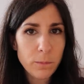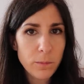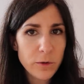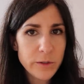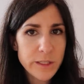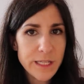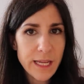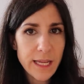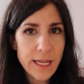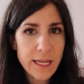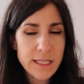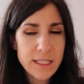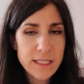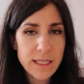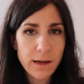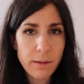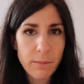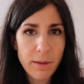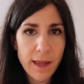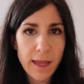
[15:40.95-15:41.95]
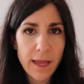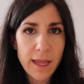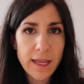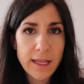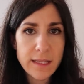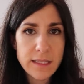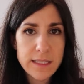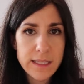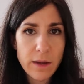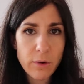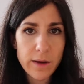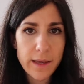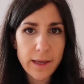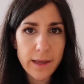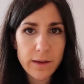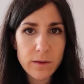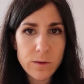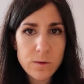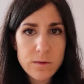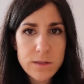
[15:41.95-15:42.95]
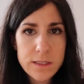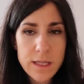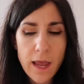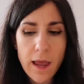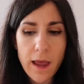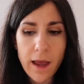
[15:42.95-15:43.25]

boutique cinema in Surrey Hills.